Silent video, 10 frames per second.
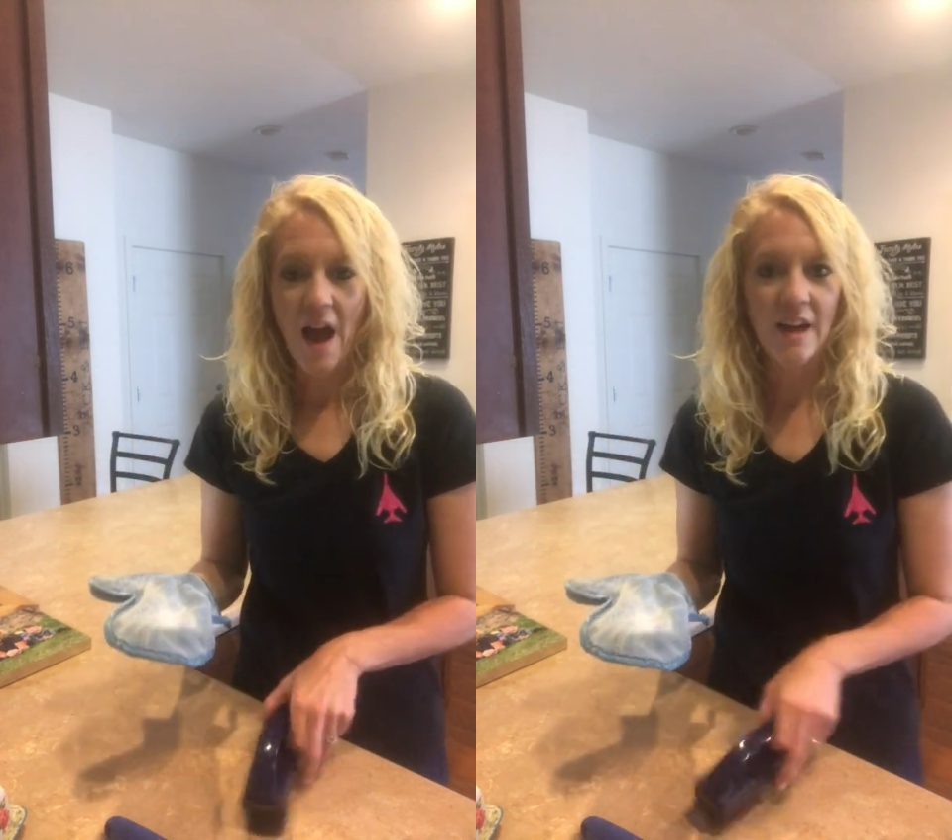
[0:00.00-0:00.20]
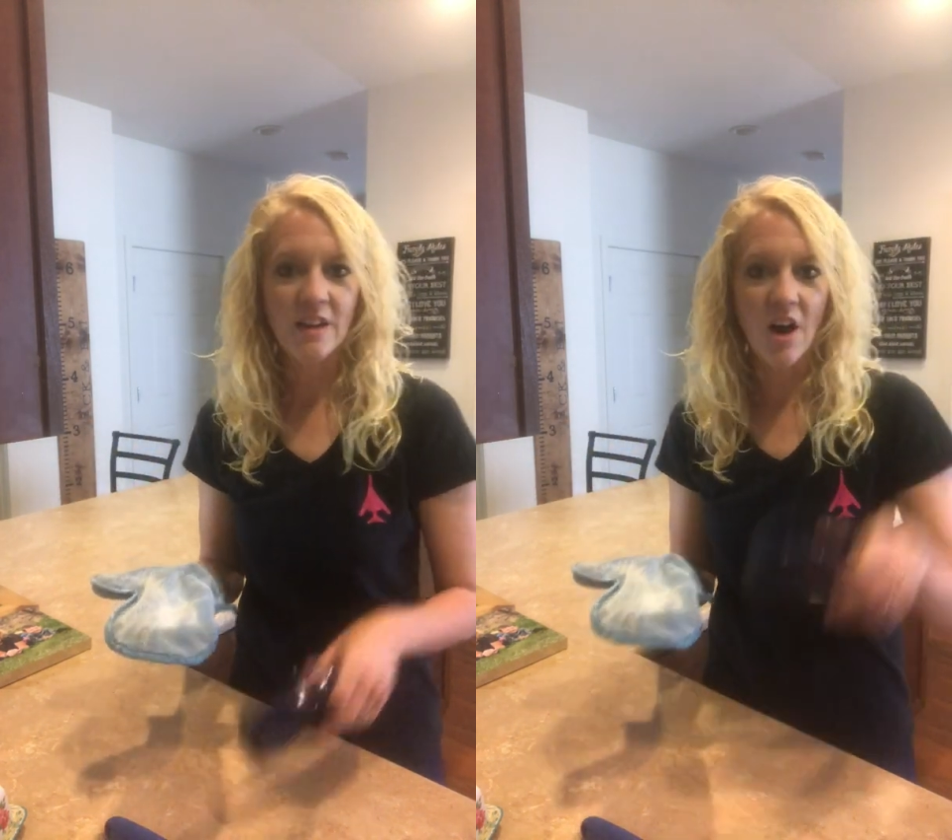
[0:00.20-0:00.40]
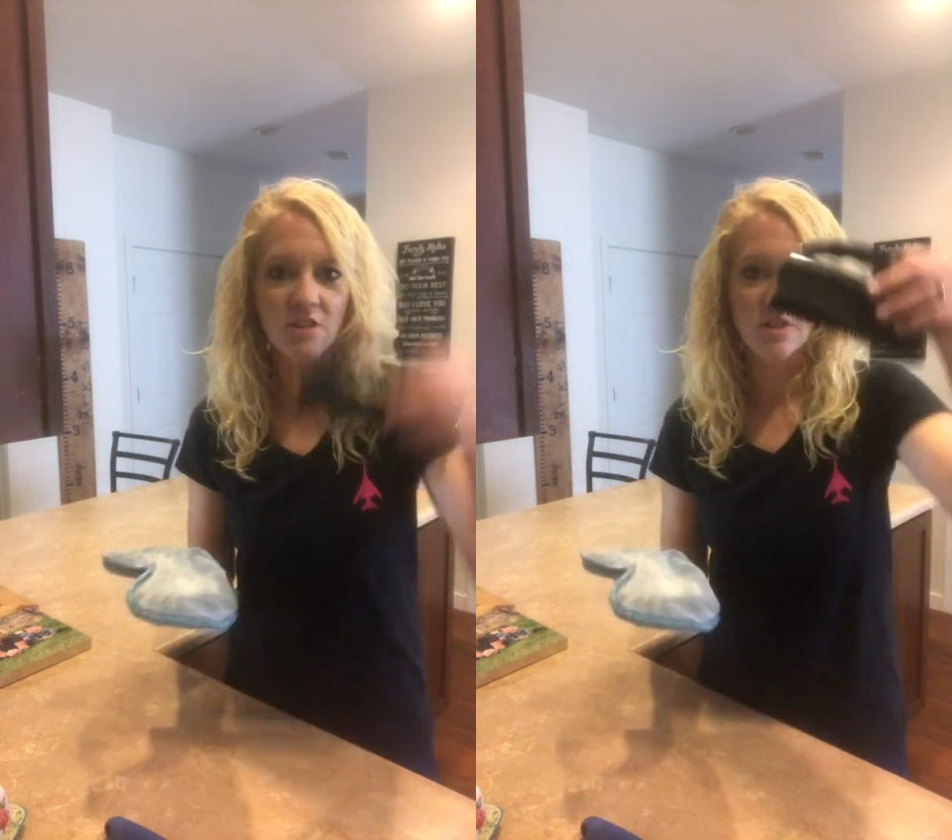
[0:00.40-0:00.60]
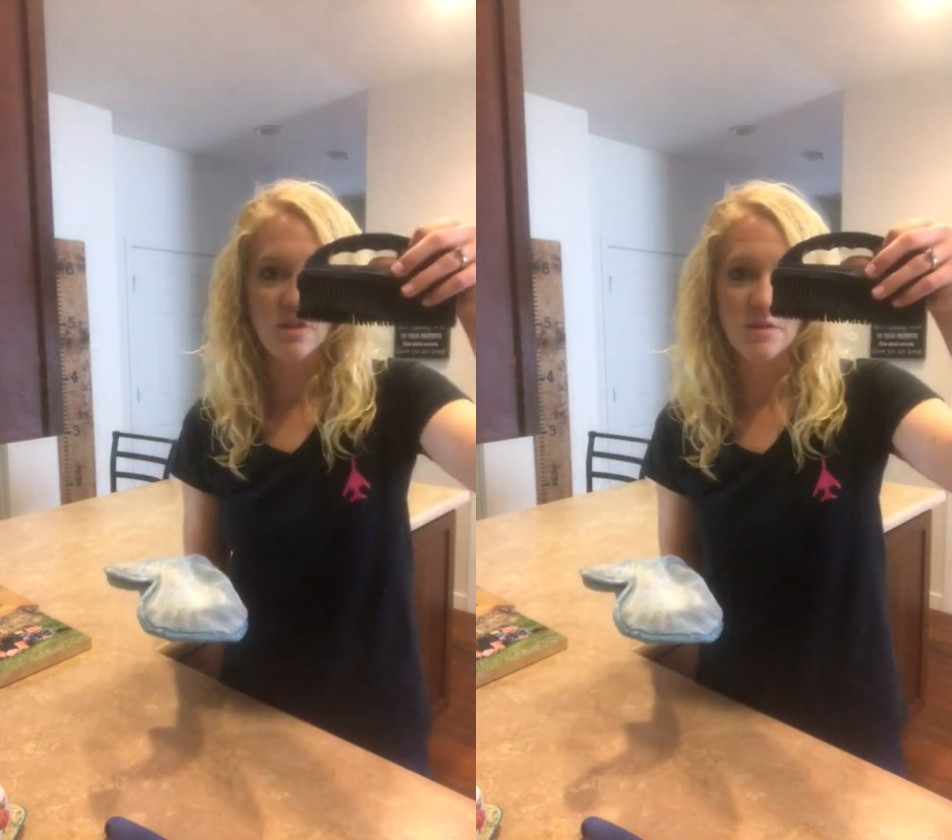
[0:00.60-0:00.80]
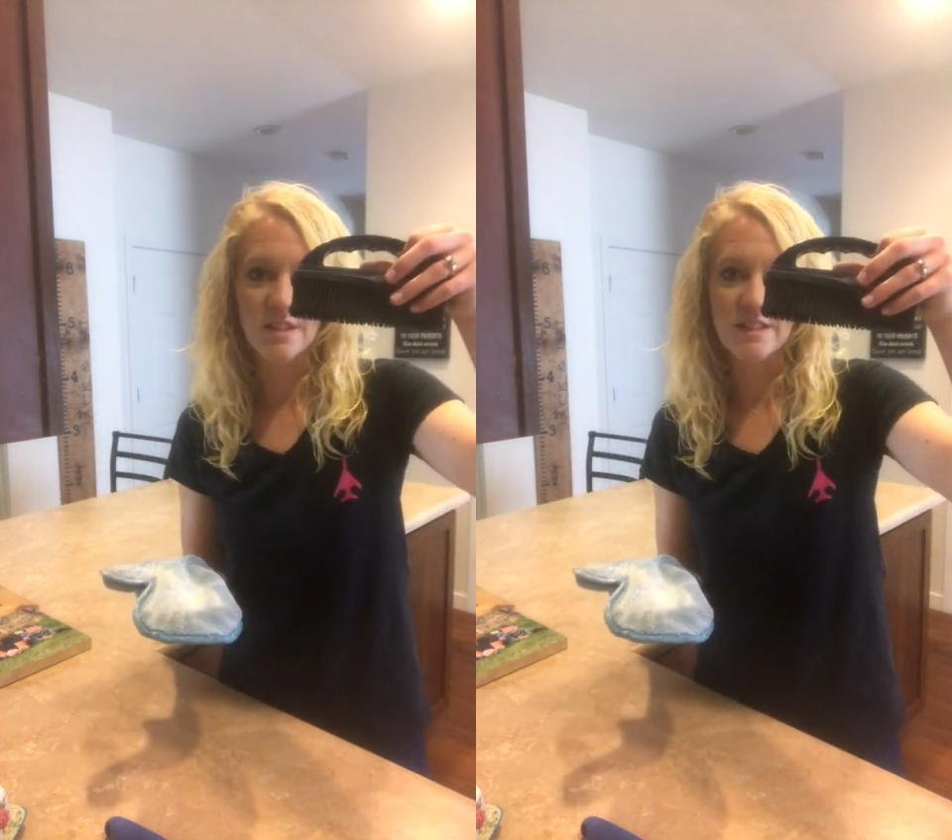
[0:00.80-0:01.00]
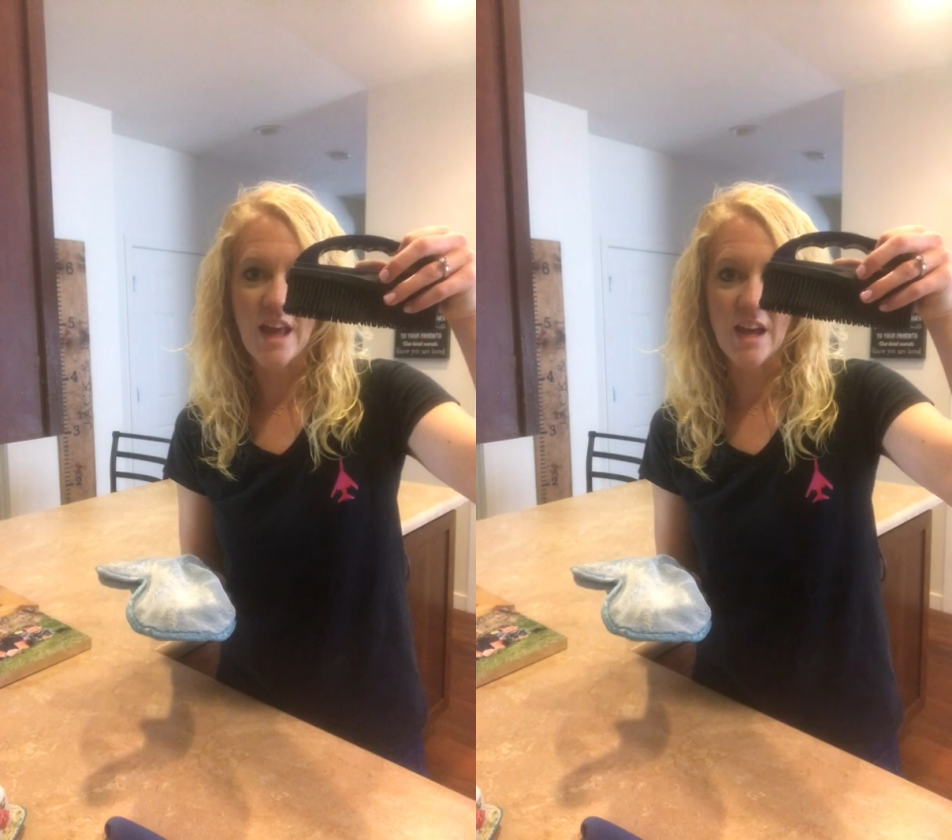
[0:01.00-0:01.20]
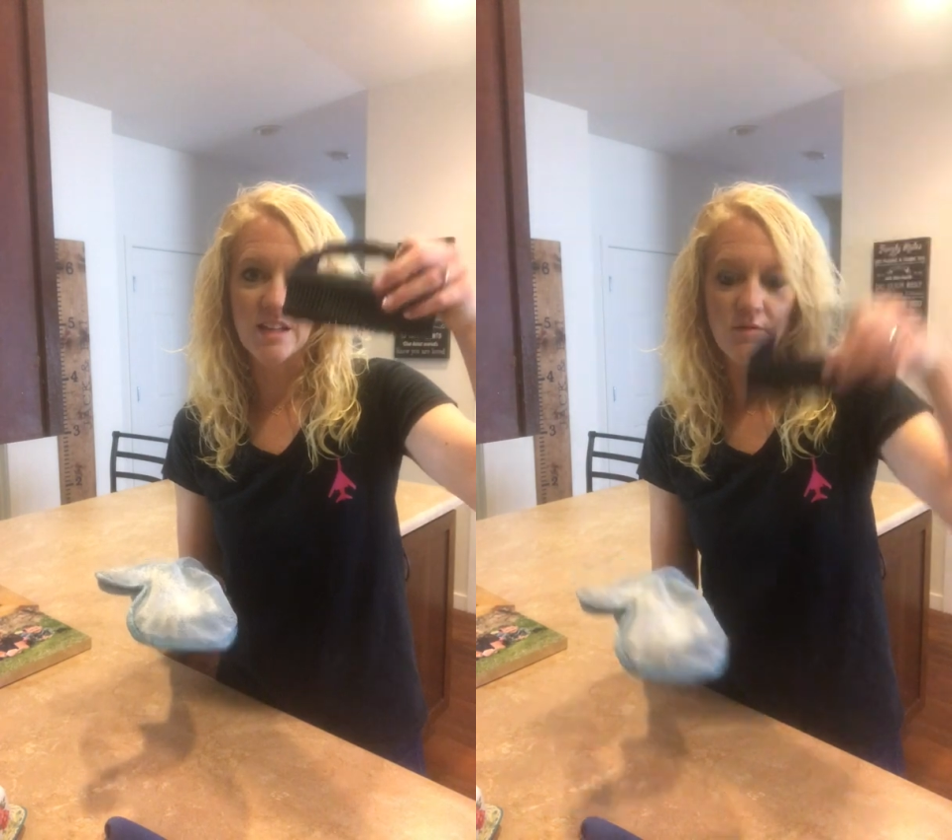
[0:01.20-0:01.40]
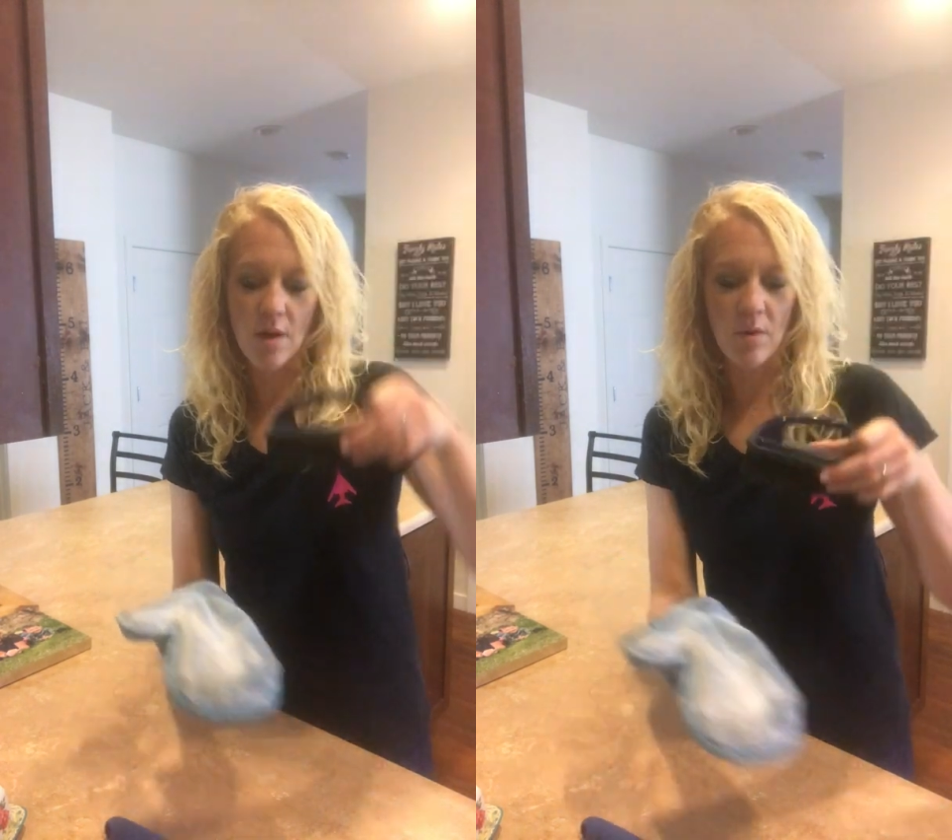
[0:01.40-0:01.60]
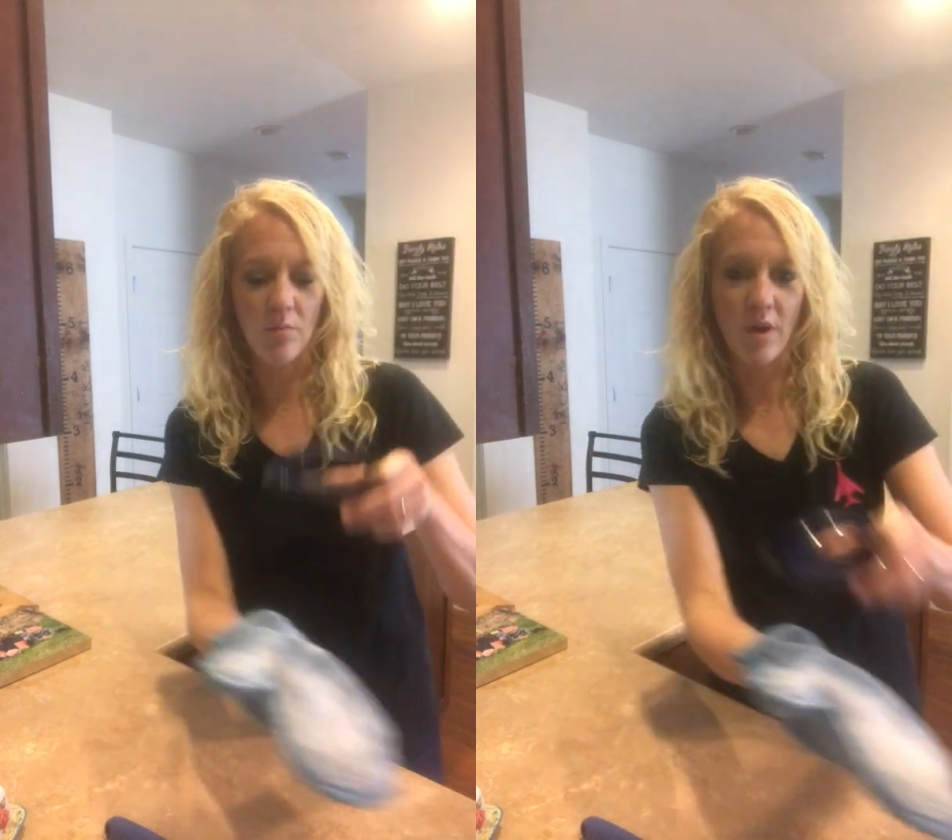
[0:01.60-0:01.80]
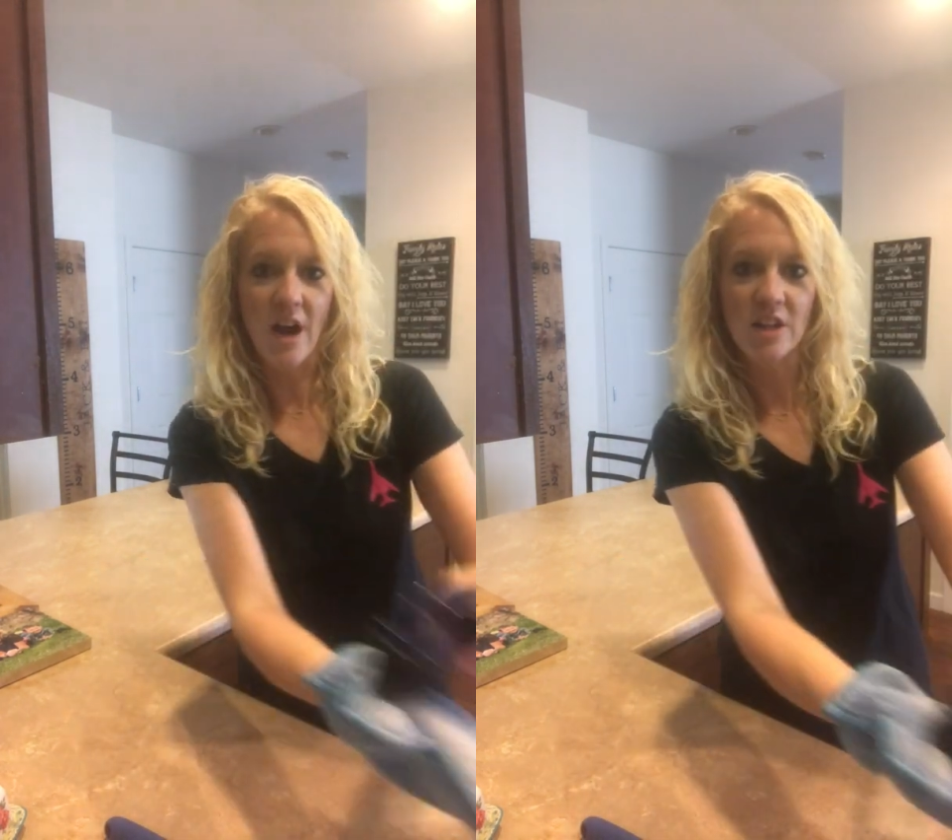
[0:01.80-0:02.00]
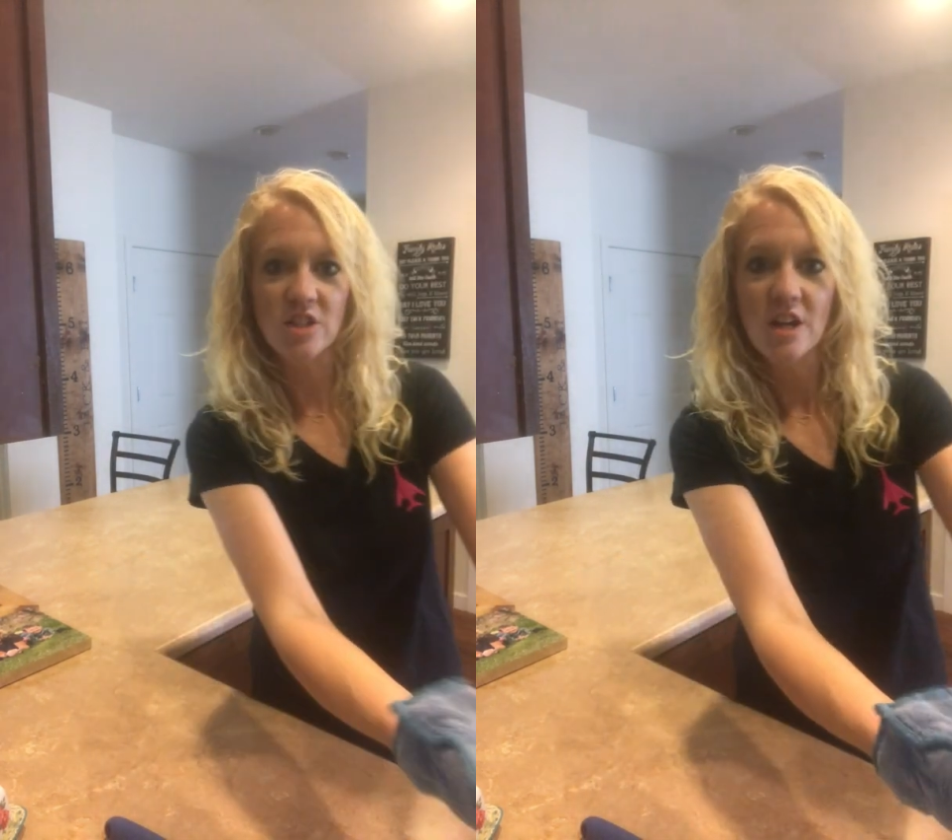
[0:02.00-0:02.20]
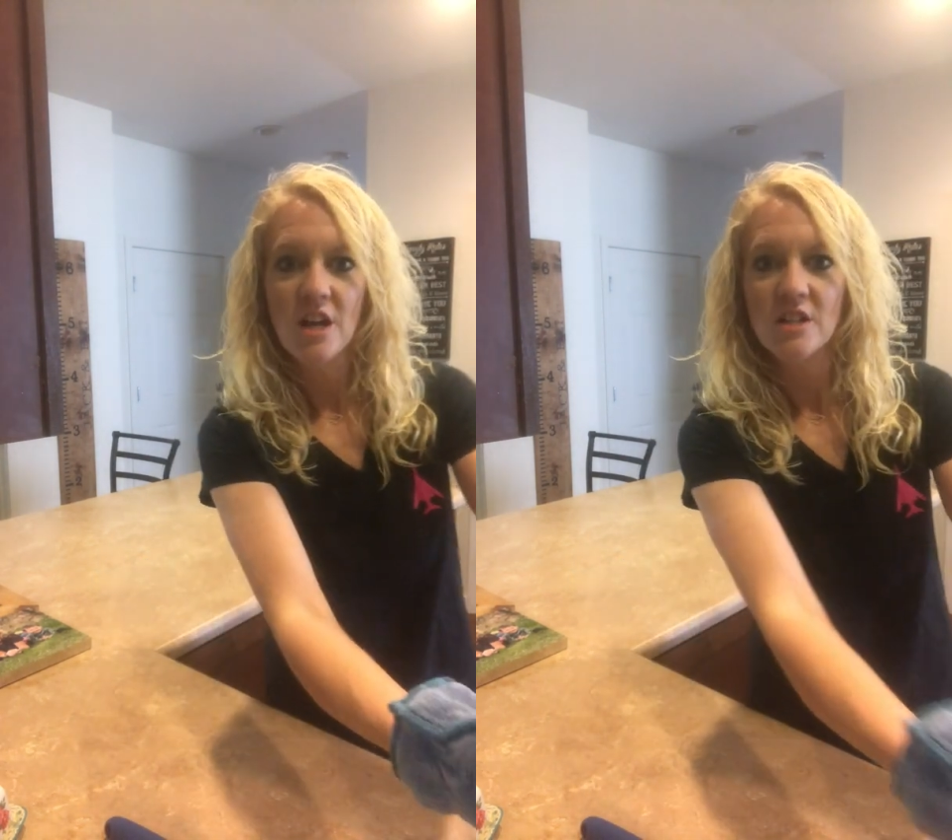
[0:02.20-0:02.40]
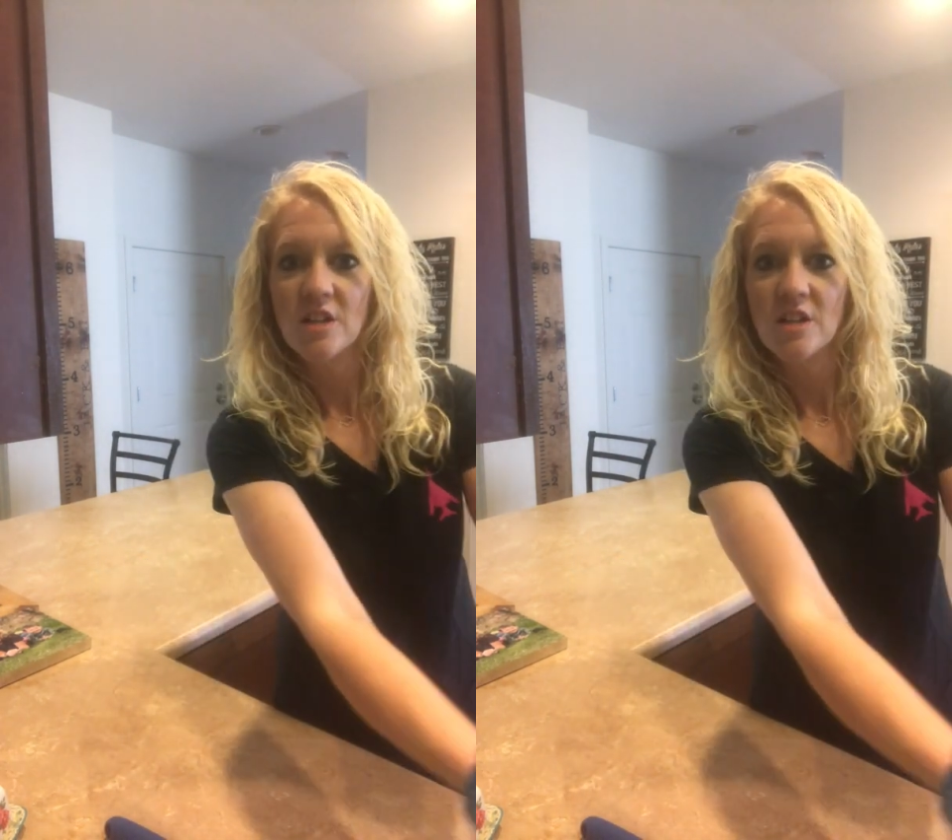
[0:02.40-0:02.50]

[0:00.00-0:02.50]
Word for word: I can also use this handy rubber brush